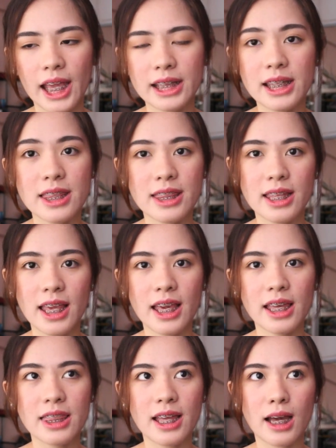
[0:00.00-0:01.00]

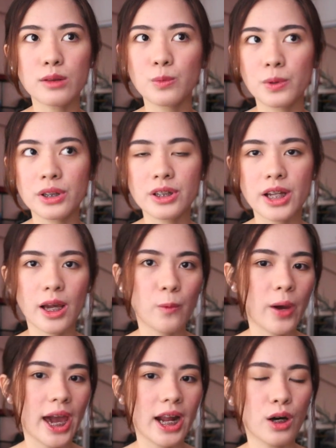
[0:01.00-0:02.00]
anything that would
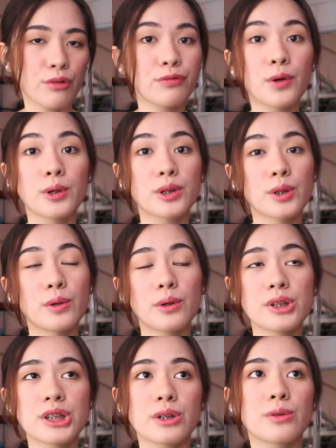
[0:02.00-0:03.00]
require a
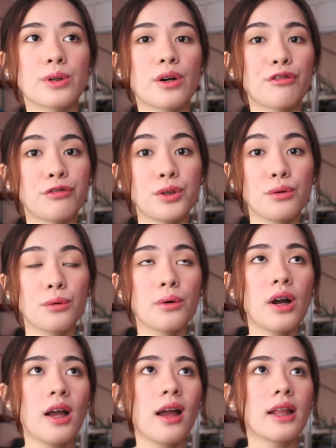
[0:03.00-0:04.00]
photo, siguro, of you
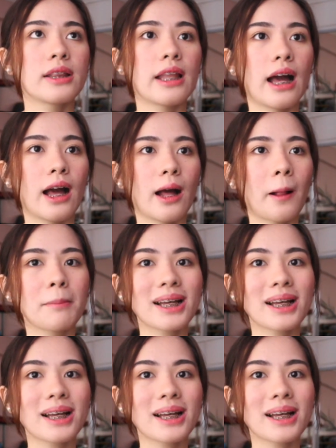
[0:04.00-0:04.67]
na